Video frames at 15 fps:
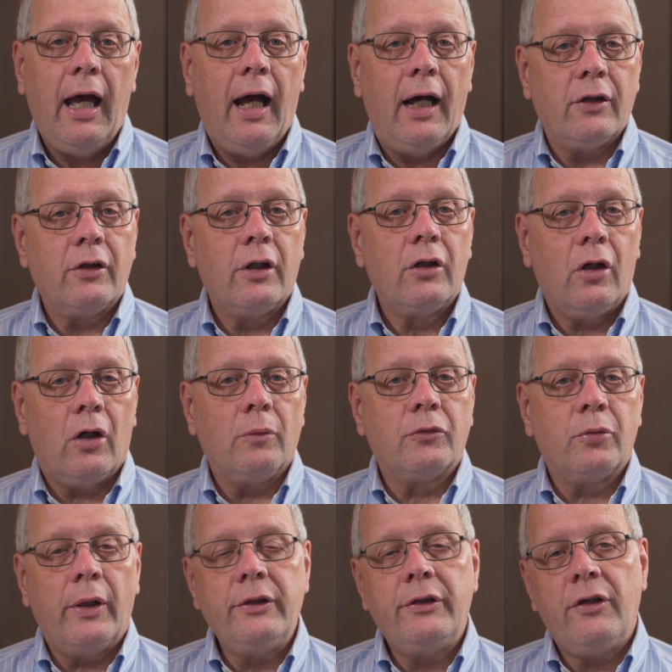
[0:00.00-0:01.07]
At
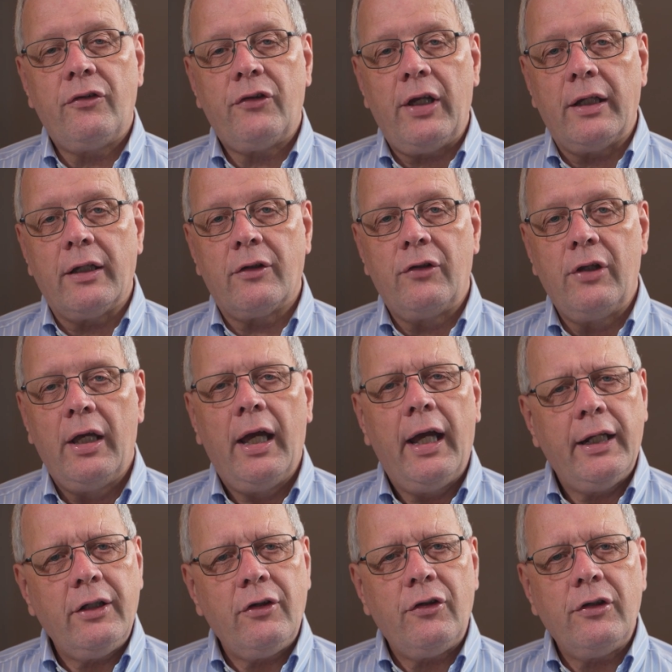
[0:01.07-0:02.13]
COP26,
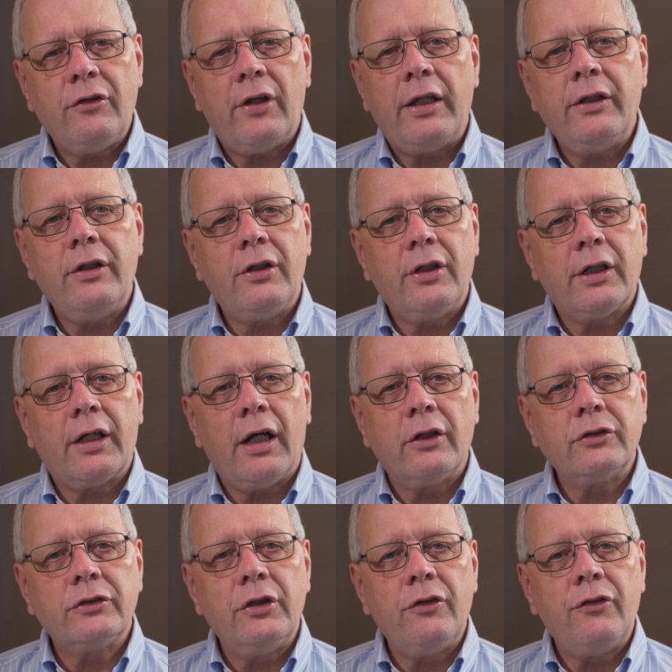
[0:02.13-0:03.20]
it is intended that
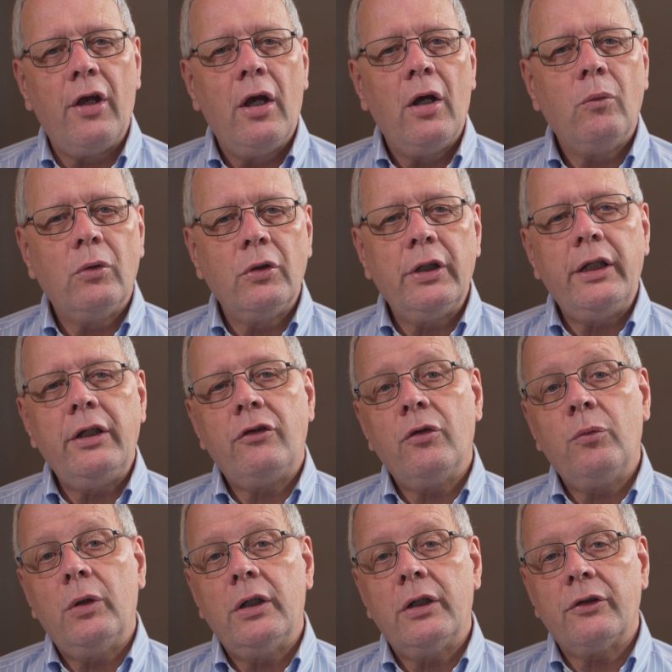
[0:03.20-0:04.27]
countries will need
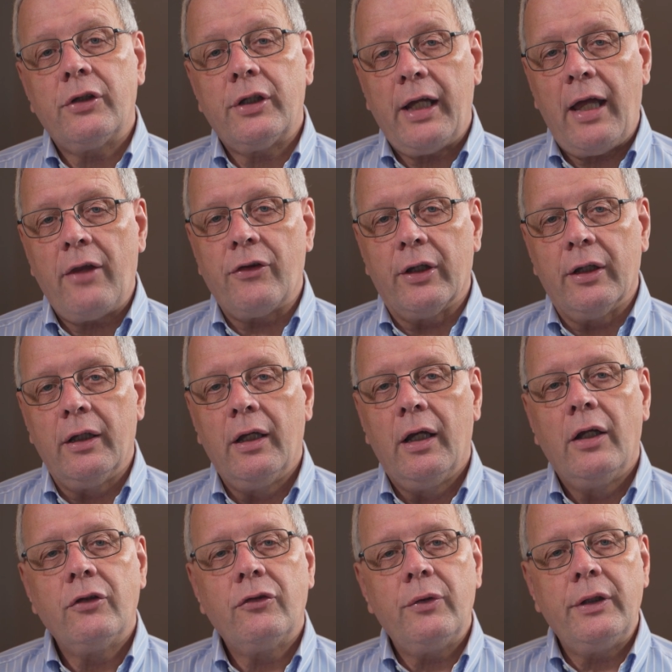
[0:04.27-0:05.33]
to work together
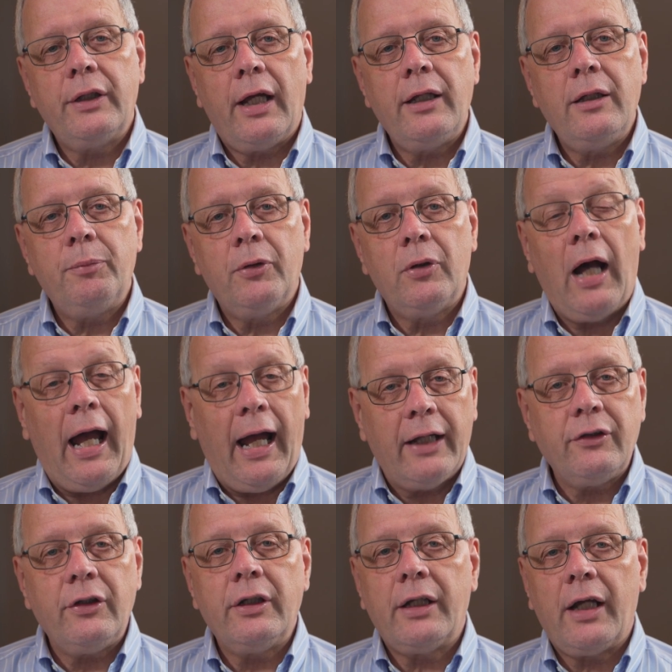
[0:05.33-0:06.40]
to enable
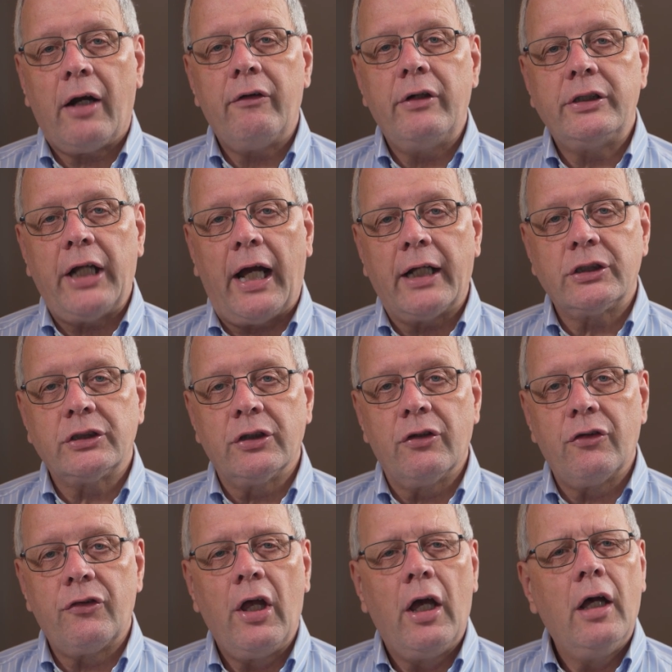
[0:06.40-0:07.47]
and encourage
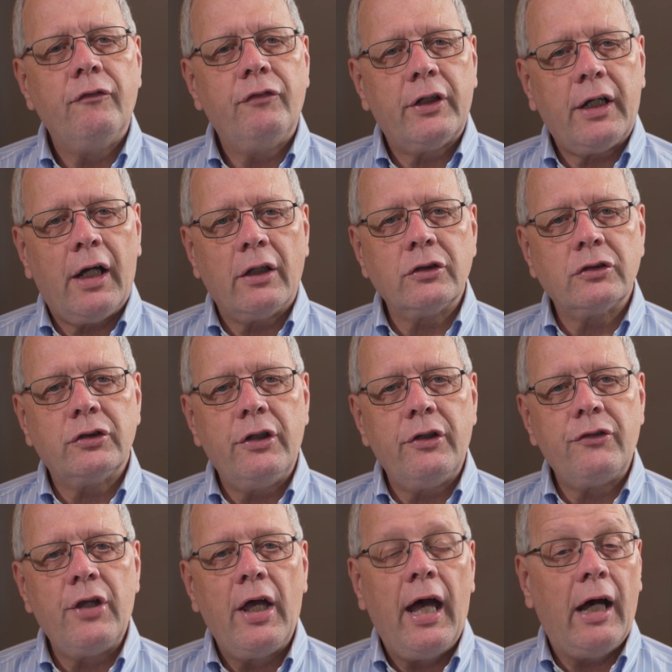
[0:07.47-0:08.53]
actions for
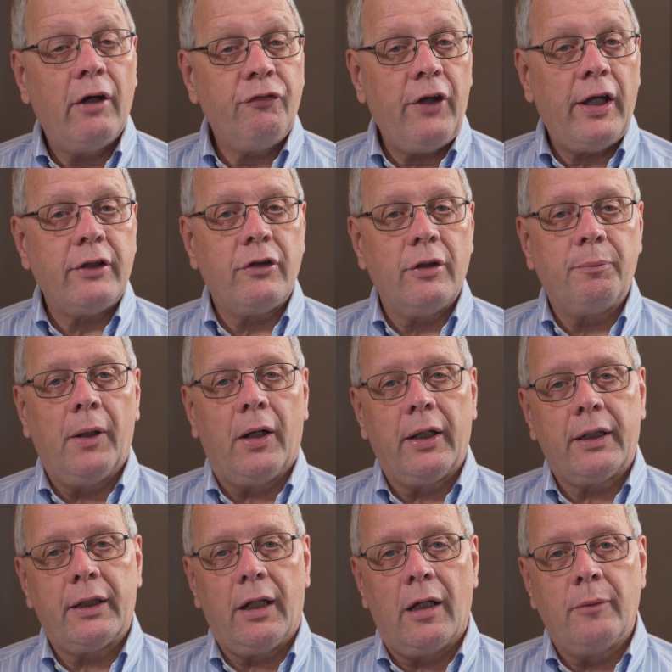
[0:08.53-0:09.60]
countries affected by
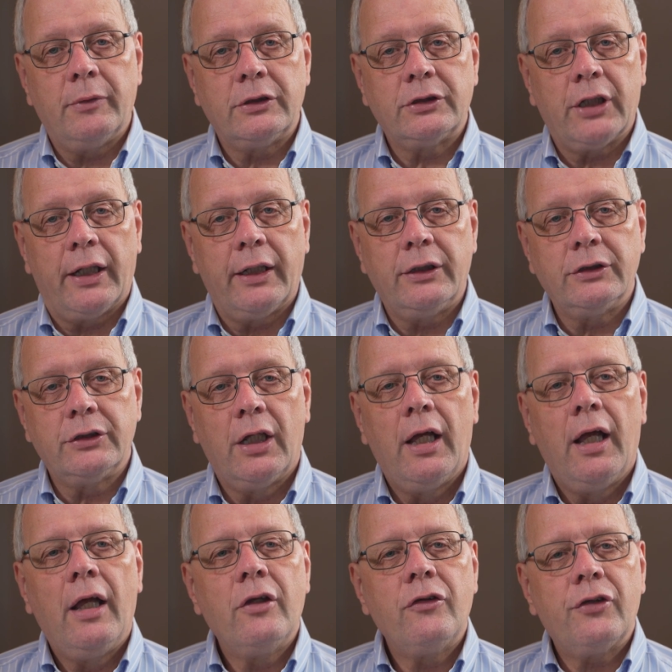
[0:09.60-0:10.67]
climate change,
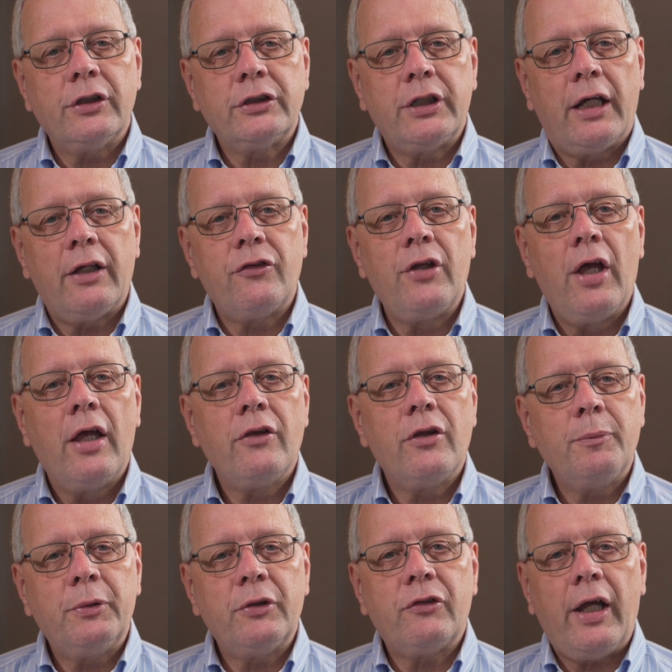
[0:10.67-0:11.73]
such as
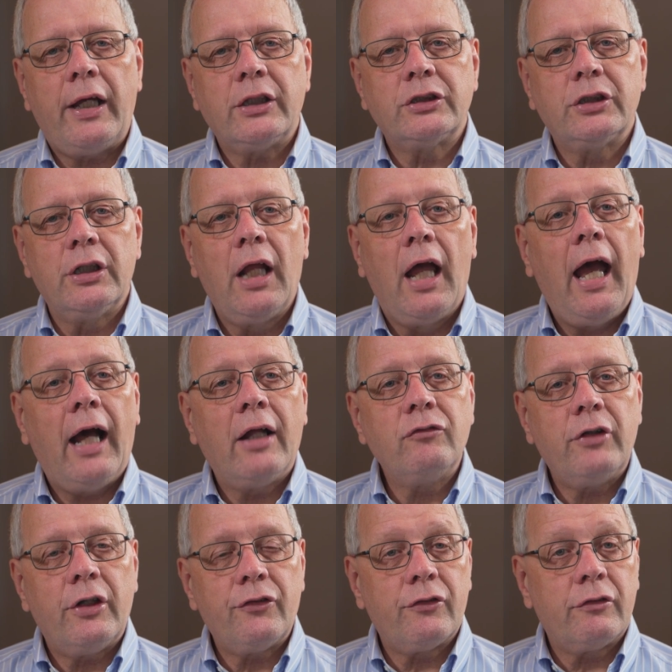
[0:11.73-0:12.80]
the protection and
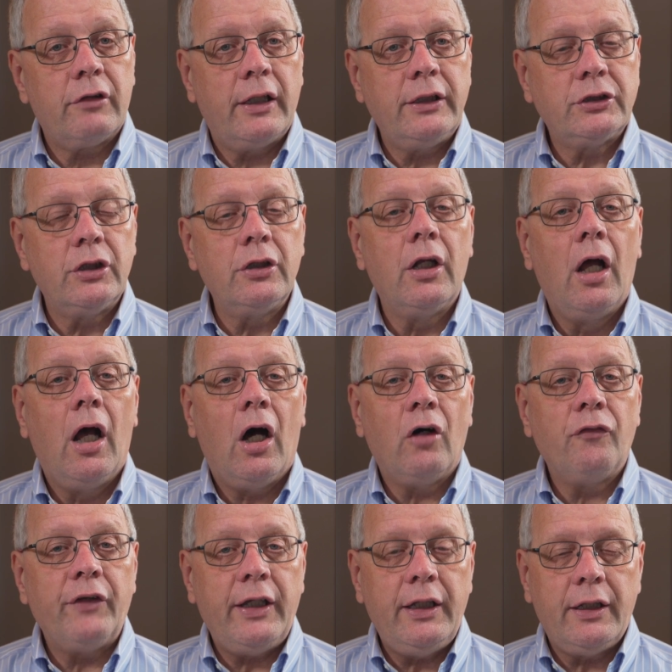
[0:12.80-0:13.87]
restoration
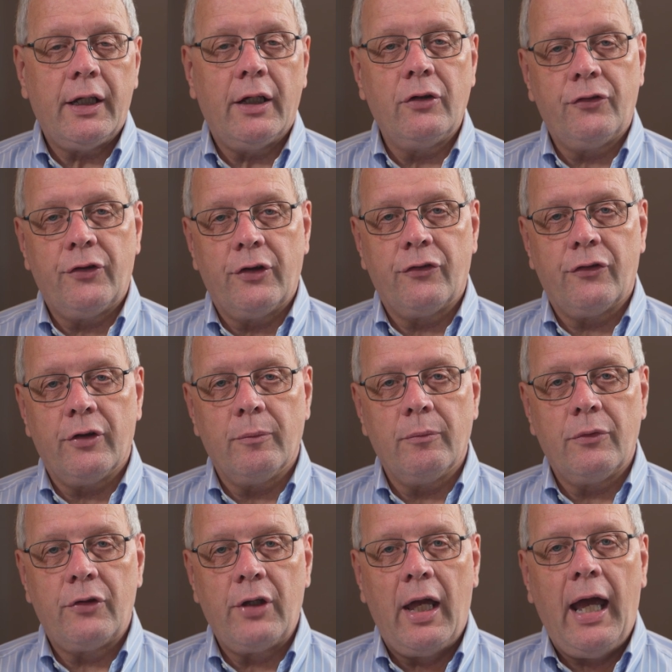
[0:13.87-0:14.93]
of
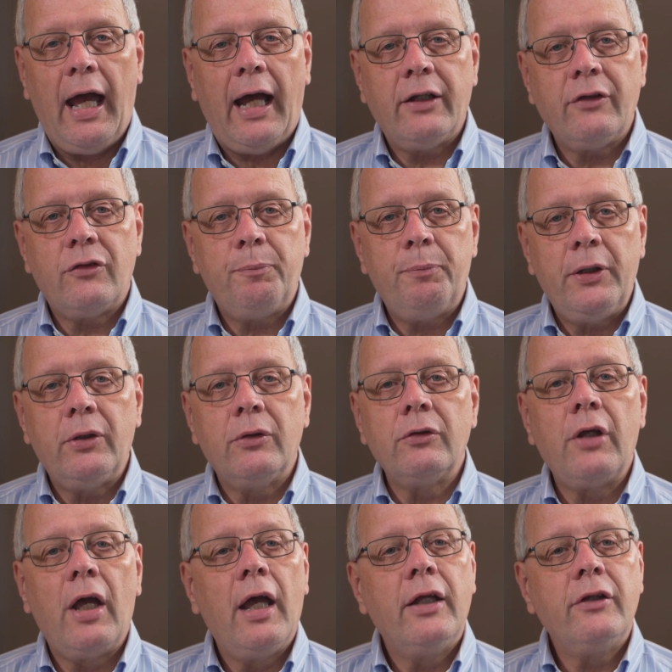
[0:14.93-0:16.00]
ecosystems, and to
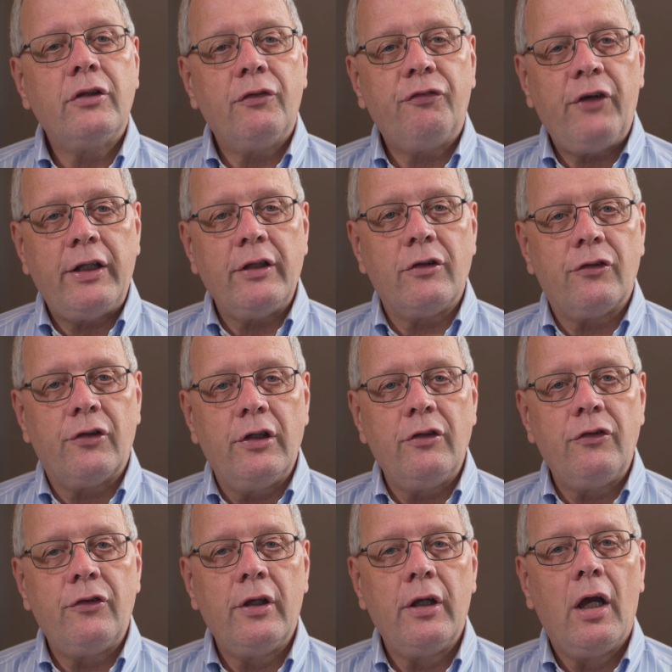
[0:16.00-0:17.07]
build
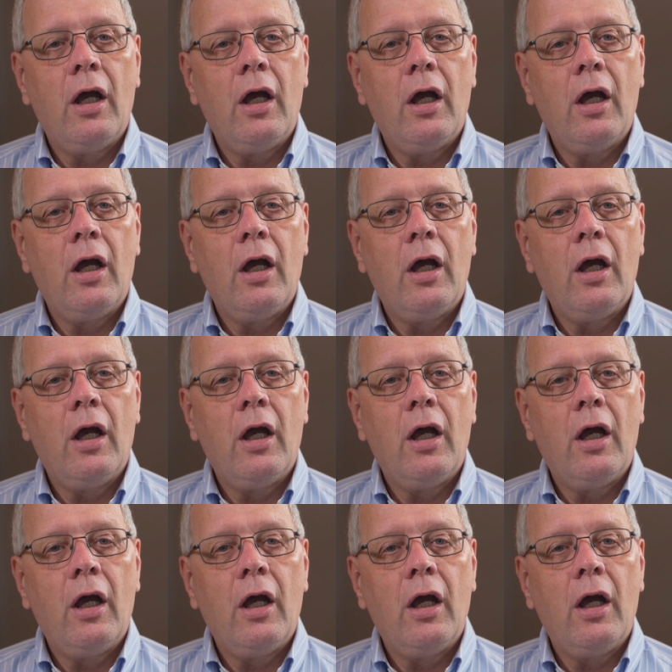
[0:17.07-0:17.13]
defences,